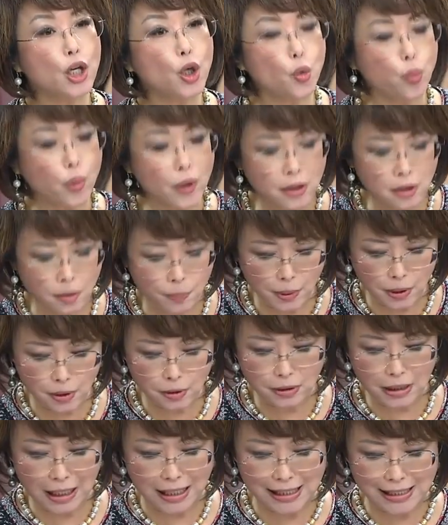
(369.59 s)

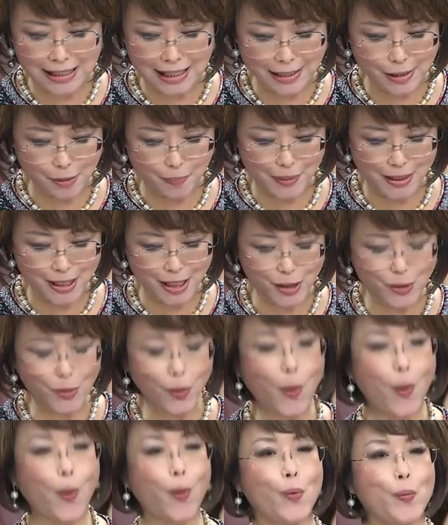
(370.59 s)
equitable assessments
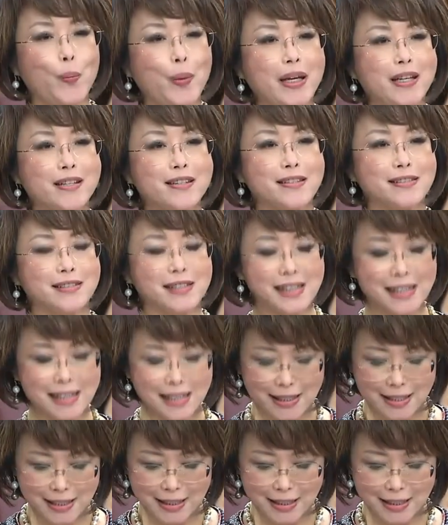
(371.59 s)
to all patients?